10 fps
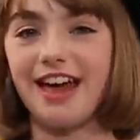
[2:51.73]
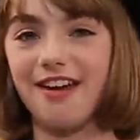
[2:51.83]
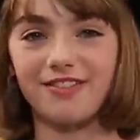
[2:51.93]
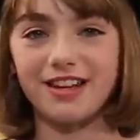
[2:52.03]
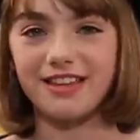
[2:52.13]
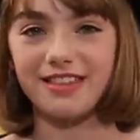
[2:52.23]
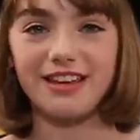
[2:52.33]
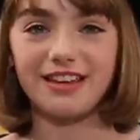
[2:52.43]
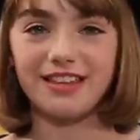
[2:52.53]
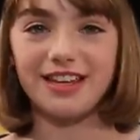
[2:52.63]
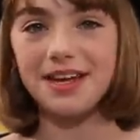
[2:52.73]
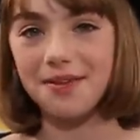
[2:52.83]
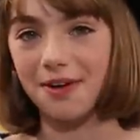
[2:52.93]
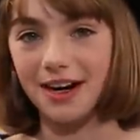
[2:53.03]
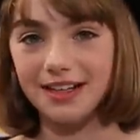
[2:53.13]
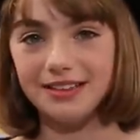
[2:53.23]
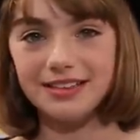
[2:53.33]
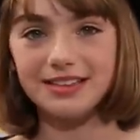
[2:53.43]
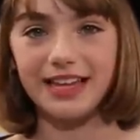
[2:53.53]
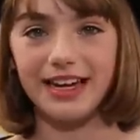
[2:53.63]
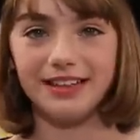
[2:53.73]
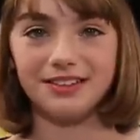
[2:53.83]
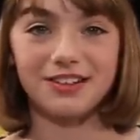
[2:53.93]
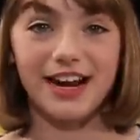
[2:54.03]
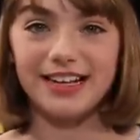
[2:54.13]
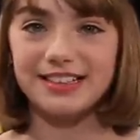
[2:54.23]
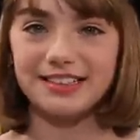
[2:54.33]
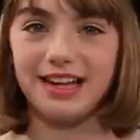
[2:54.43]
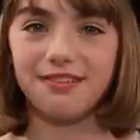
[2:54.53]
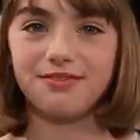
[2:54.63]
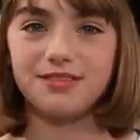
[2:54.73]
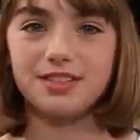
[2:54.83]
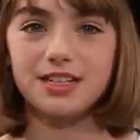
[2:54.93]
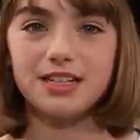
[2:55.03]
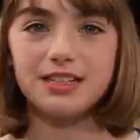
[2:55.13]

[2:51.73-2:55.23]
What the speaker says: everything that he wants and Greg is left.